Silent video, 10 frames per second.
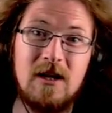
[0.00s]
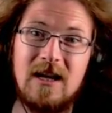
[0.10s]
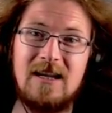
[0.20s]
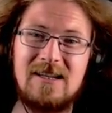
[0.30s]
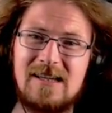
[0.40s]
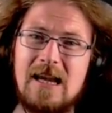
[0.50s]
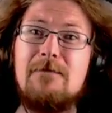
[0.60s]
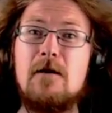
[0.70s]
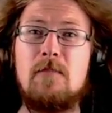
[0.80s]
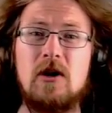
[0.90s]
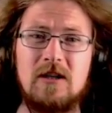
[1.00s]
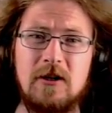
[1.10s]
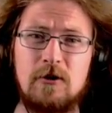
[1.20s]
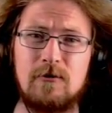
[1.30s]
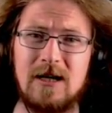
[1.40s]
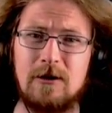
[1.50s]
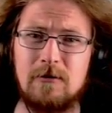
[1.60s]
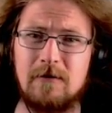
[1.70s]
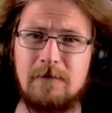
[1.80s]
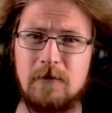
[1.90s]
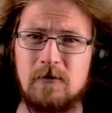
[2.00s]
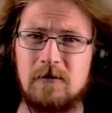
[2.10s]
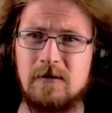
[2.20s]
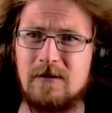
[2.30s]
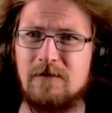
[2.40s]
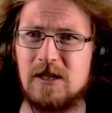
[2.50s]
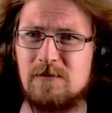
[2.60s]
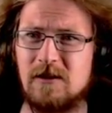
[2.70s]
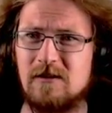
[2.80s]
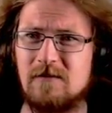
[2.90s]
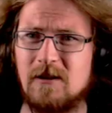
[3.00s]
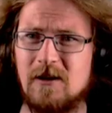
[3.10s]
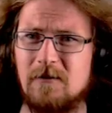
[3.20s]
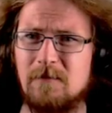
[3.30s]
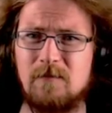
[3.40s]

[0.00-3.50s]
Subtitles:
A safer poly all-round for your investment, you know.